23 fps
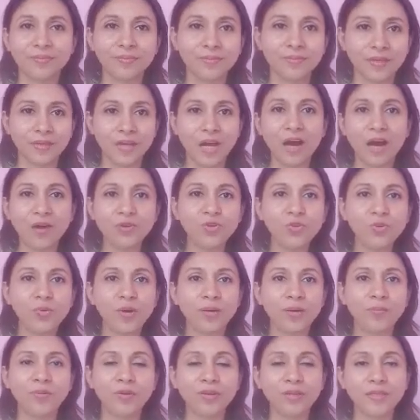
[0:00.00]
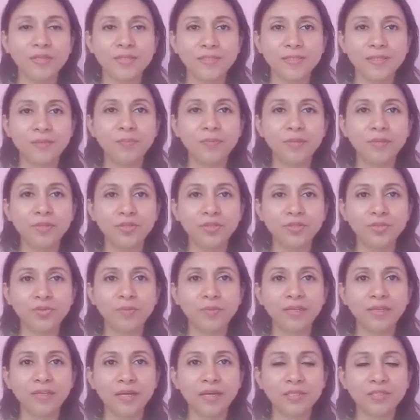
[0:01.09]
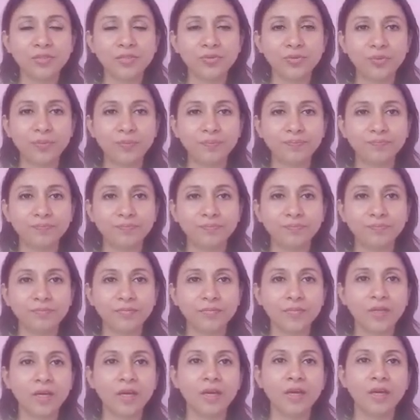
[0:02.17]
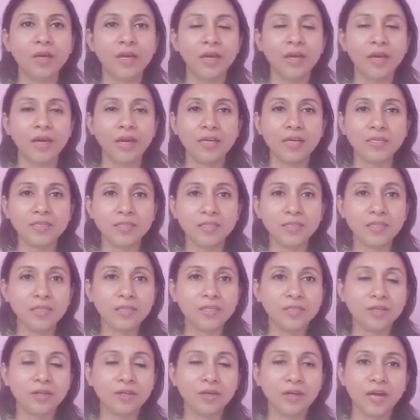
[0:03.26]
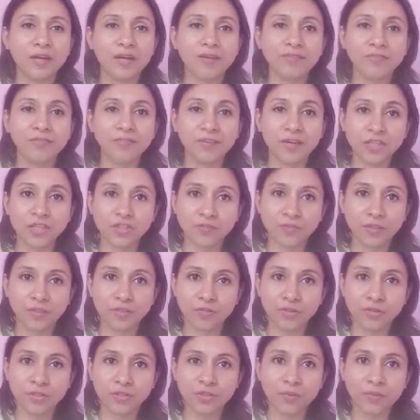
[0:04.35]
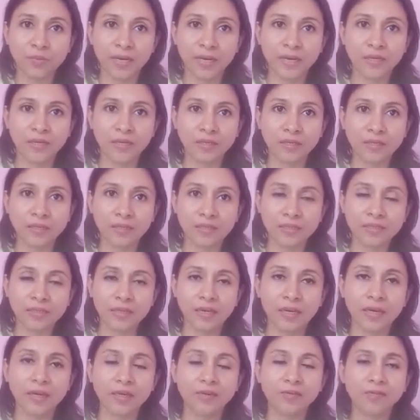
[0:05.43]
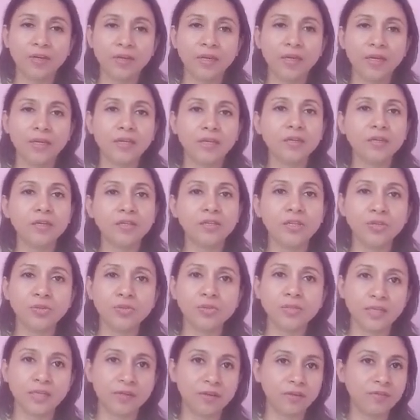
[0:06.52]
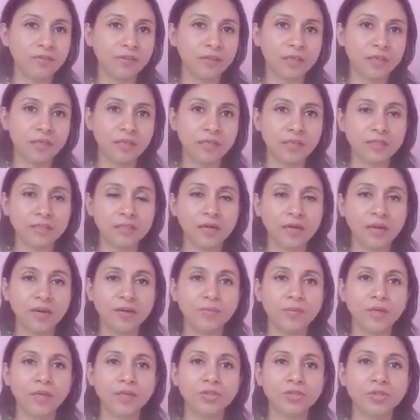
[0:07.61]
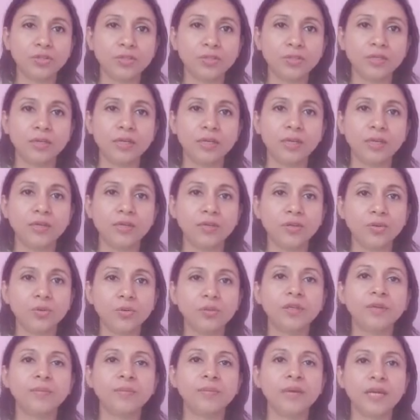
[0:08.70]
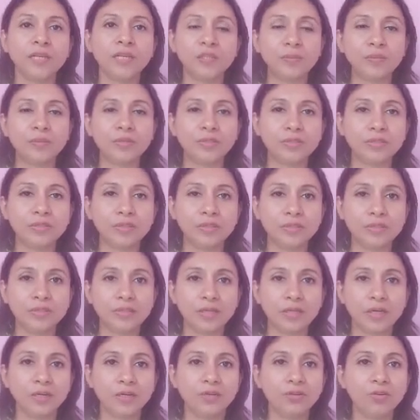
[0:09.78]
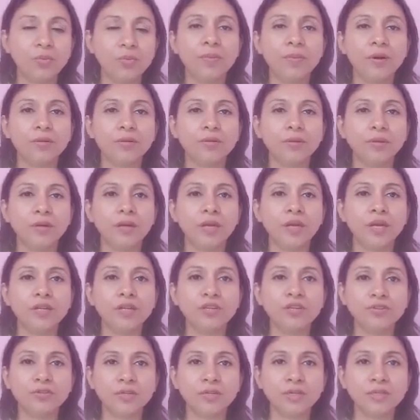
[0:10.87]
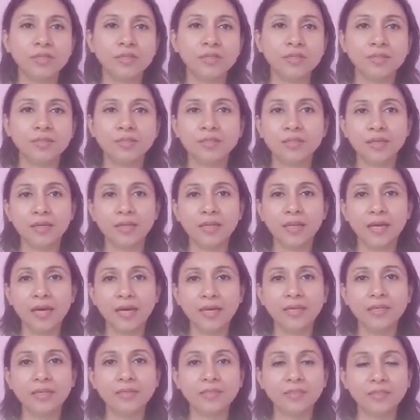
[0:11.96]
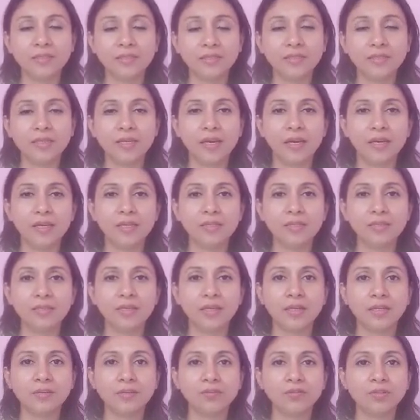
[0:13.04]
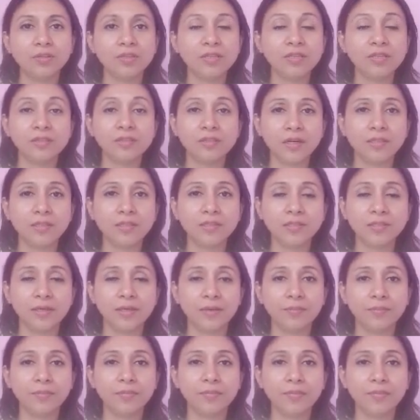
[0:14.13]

How do I bring discipline to my classroom? As a teacher, I fetch victory to my learners, and when I get a new set of learners, I make sure that I know them as persons. I know about their interests, their likes and dislikes, and what excites them.